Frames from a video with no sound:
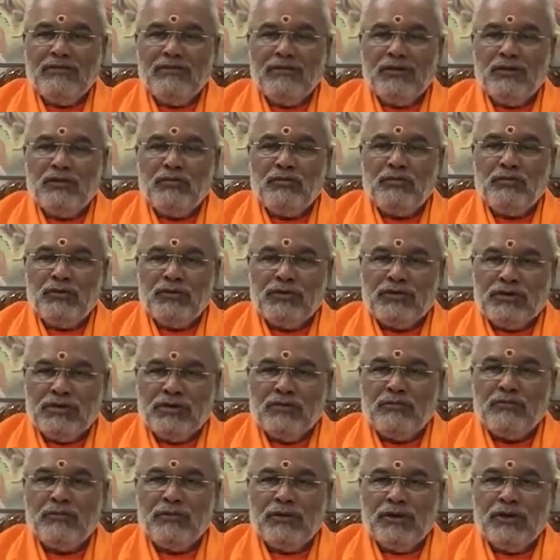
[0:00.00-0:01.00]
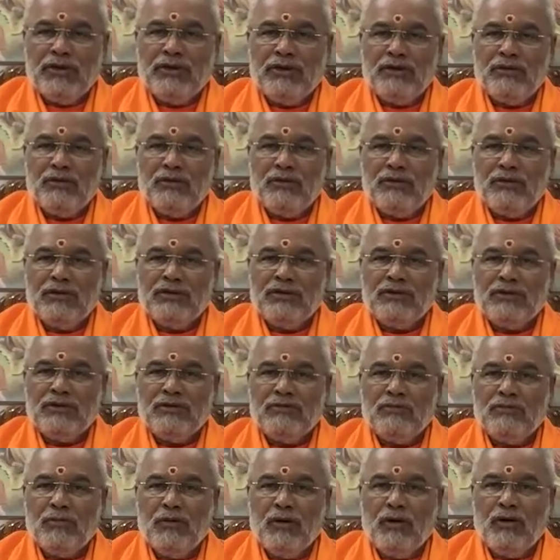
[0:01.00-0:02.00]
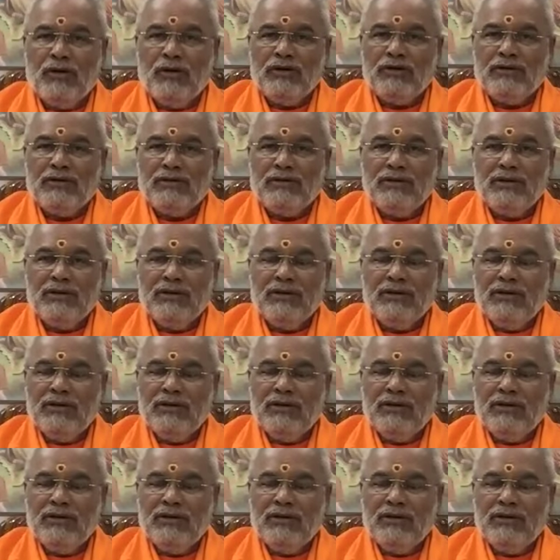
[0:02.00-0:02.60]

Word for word: when you put some money in donation box,